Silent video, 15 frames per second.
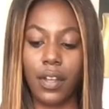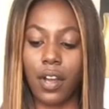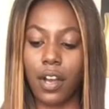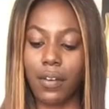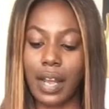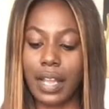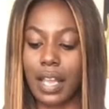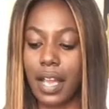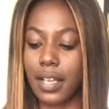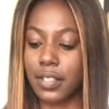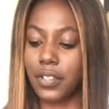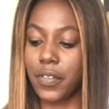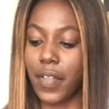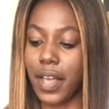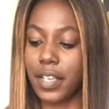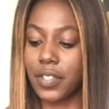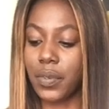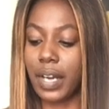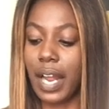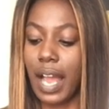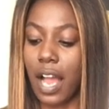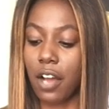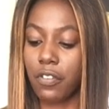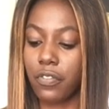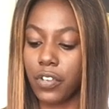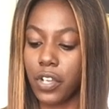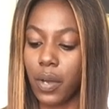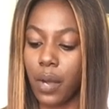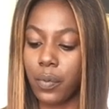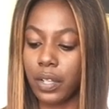All right, guys, so that is what I have for
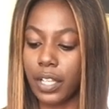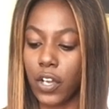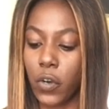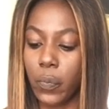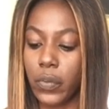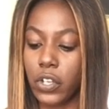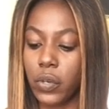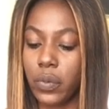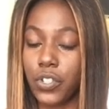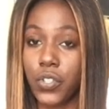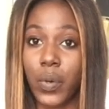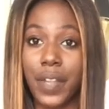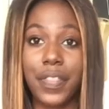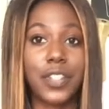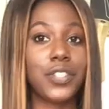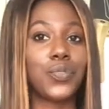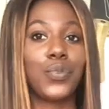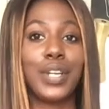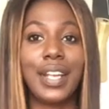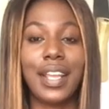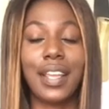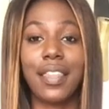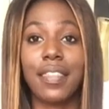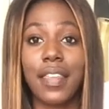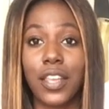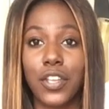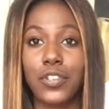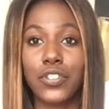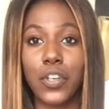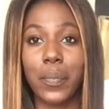you. I really hope that you enjoyed this reading. Thank
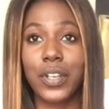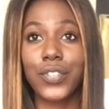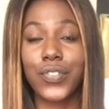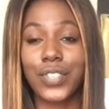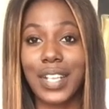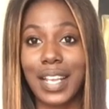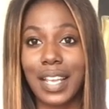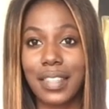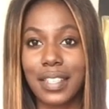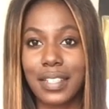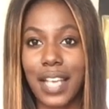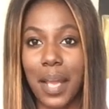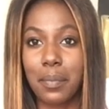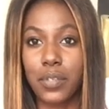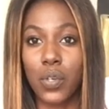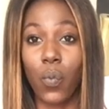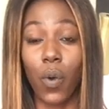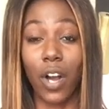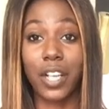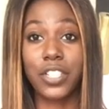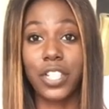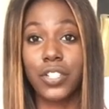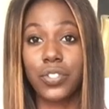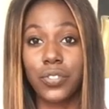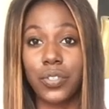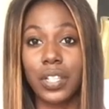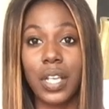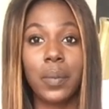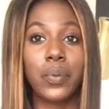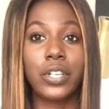you so much for taking the time to watch. I
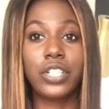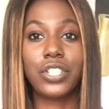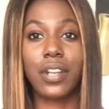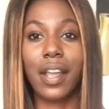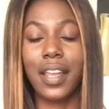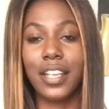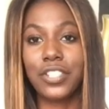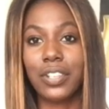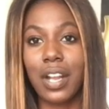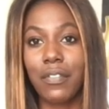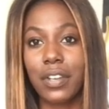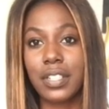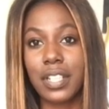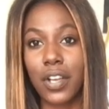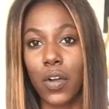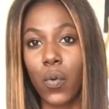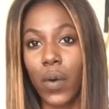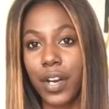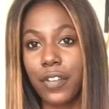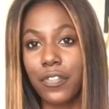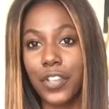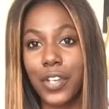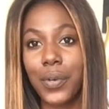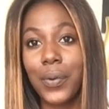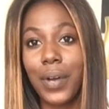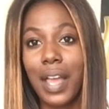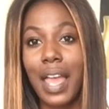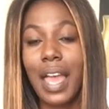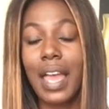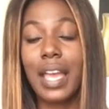truly appreciate each and every single one of you.
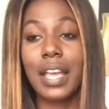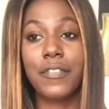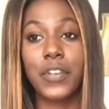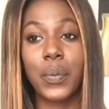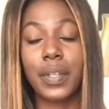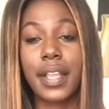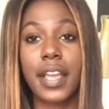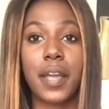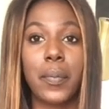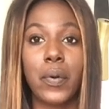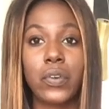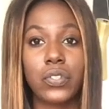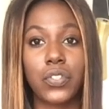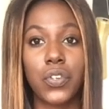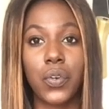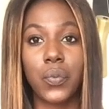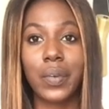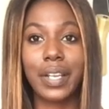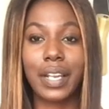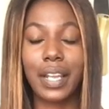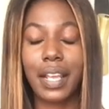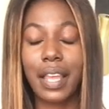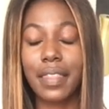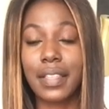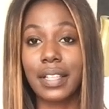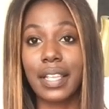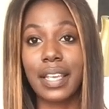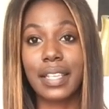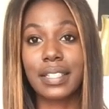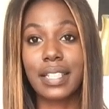If you would like a personal reading, the
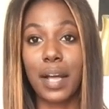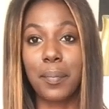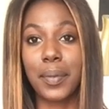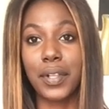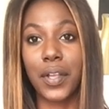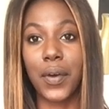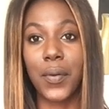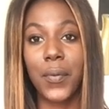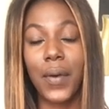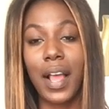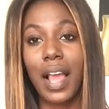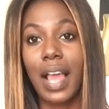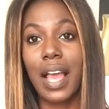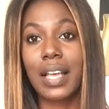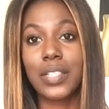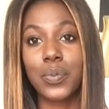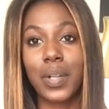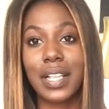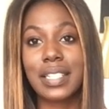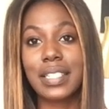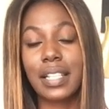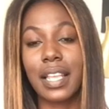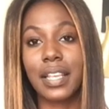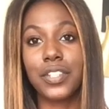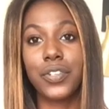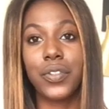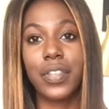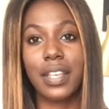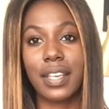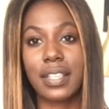link is down below, as well as the link to
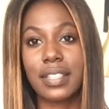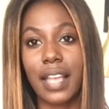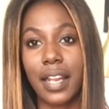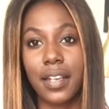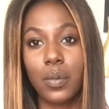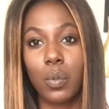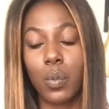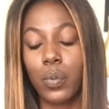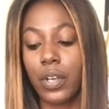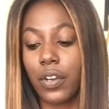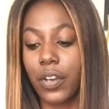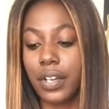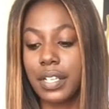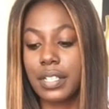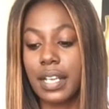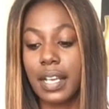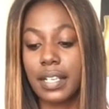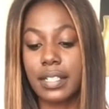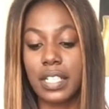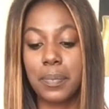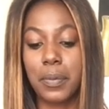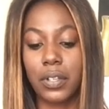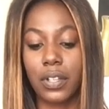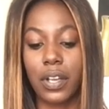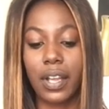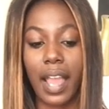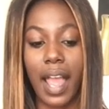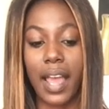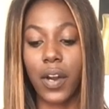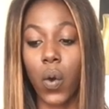the extended, where we are going to take a deeper look
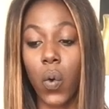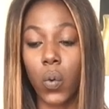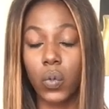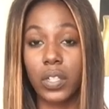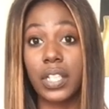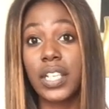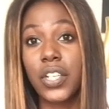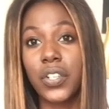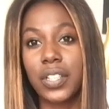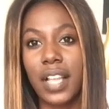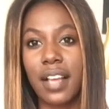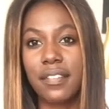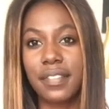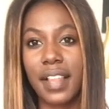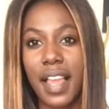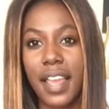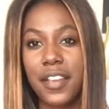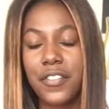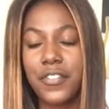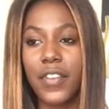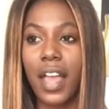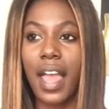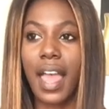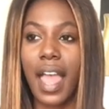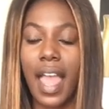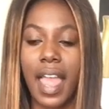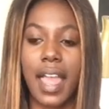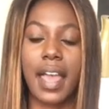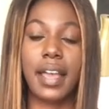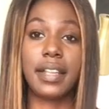at only your love life
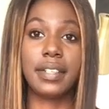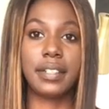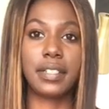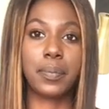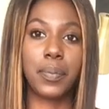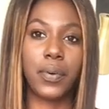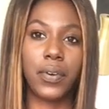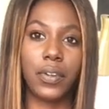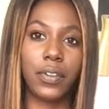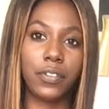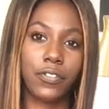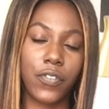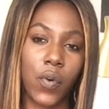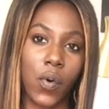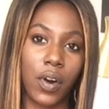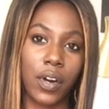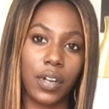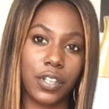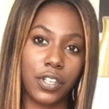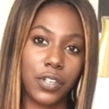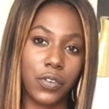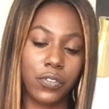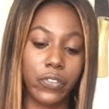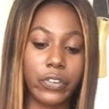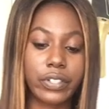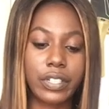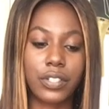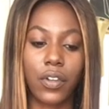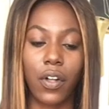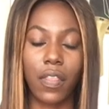and pull for you
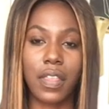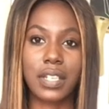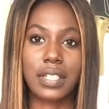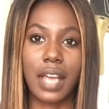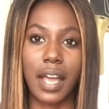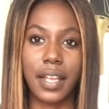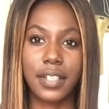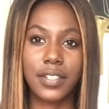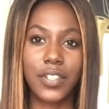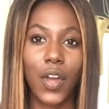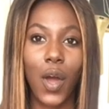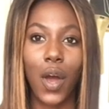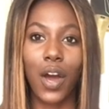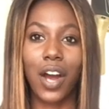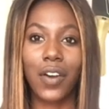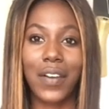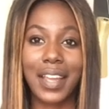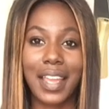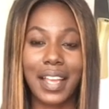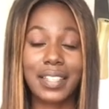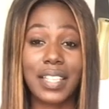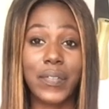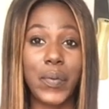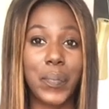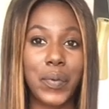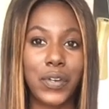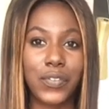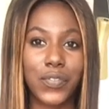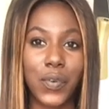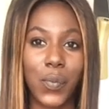versus all the signs. All right, guys, have a
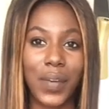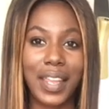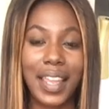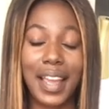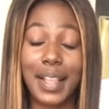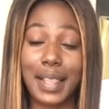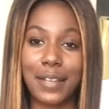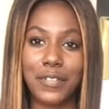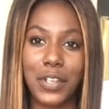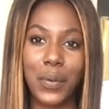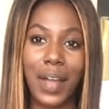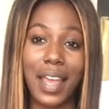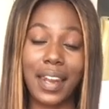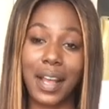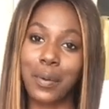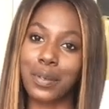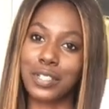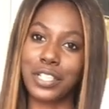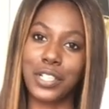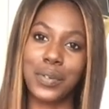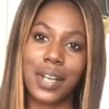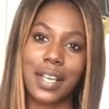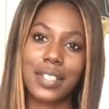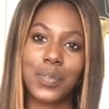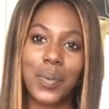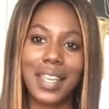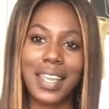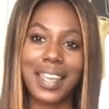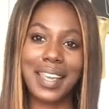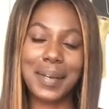beautiful week. I love you, and I will see you next
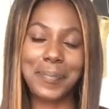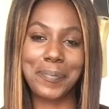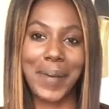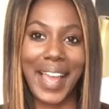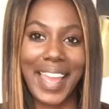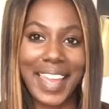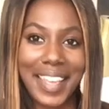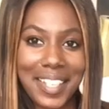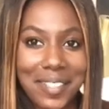week. Bye.